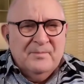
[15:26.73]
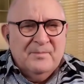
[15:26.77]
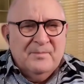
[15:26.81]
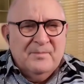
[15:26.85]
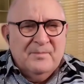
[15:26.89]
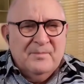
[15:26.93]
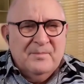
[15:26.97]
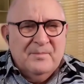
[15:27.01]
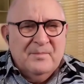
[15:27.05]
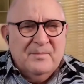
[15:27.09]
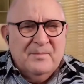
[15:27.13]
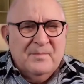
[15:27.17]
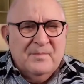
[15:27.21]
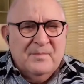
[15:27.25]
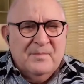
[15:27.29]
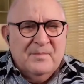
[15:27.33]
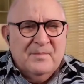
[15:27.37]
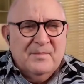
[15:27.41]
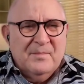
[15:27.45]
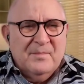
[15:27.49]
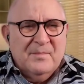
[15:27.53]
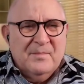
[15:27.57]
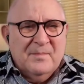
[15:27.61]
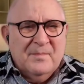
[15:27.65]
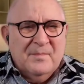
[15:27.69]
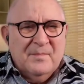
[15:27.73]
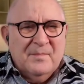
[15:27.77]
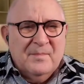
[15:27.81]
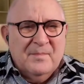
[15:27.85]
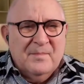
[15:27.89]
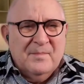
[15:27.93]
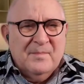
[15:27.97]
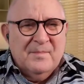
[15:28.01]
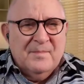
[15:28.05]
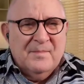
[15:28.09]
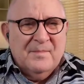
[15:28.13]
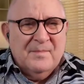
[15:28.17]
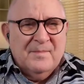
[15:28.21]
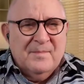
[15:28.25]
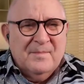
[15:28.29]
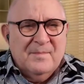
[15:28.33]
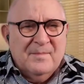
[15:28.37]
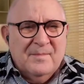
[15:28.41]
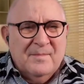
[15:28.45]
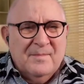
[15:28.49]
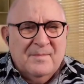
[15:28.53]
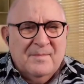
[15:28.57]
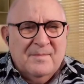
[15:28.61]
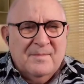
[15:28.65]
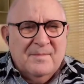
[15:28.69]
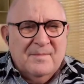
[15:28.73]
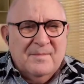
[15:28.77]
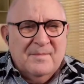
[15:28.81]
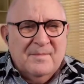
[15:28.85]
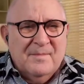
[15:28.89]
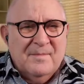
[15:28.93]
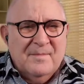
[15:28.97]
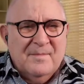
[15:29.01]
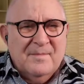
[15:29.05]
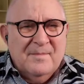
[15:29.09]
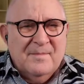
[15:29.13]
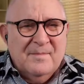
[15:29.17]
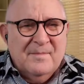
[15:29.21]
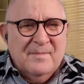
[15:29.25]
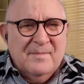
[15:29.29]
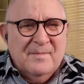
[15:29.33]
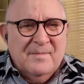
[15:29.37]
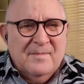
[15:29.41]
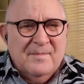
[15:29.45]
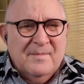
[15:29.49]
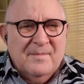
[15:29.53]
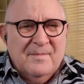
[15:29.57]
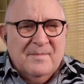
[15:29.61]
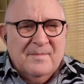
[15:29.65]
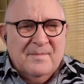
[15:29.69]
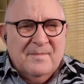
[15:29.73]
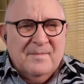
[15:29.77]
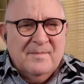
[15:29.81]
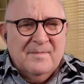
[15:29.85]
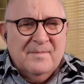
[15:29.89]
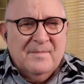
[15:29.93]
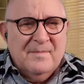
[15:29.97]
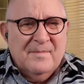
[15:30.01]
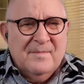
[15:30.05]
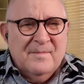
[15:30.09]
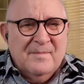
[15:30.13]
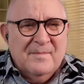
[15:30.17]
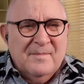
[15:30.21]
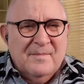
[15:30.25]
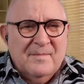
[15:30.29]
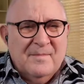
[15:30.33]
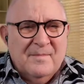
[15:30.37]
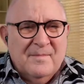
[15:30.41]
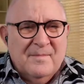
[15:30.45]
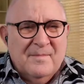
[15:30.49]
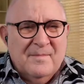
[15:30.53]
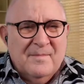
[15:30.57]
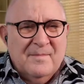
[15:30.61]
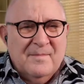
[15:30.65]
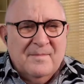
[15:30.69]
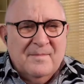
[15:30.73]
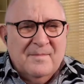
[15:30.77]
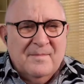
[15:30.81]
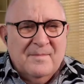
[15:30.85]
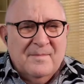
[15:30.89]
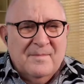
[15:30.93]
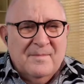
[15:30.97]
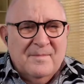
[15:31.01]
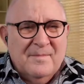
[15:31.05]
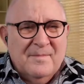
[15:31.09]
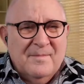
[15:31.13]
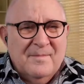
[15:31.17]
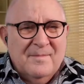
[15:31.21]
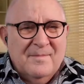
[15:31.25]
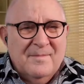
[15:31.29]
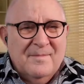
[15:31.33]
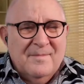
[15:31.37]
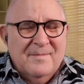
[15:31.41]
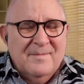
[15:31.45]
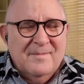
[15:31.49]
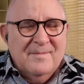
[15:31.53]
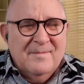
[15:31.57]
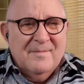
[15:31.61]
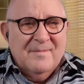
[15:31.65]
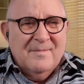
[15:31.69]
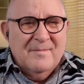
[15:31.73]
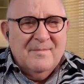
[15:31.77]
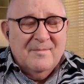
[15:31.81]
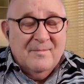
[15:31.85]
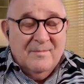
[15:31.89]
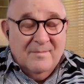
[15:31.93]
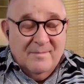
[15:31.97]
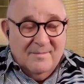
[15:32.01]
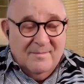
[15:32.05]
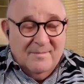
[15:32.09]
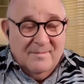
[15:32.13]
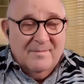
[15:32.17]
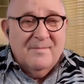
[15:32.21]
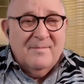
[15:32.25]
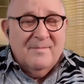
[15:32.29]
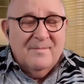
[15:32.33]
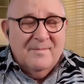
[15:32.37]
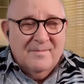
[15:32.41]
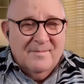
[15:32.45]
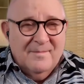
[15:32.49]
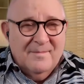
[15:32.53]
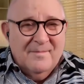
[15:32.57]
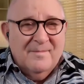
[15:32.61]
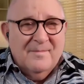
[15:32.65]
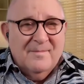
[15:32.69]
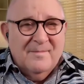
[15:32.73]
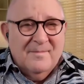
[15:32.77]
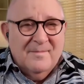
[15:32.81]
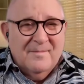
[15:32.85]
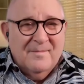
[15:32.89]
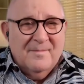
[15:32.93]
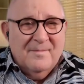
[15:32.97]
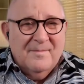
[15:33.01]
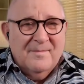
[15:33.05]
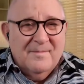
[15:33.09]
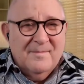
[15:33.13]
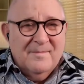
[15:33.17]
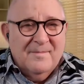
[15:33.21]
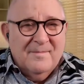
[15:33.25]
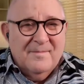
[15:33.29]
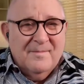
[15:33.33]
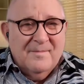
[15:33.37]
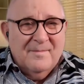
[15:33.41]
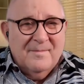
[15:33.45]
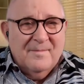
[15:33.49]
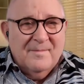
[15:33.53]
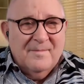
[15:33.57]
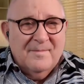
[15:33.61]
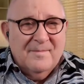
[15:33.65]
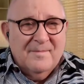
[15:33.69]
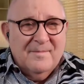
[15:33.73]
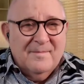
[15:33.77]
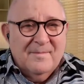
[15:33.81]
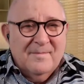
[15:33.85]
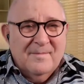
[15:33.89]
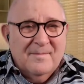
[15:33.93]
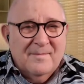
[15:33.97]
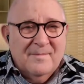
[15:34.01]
[no speech]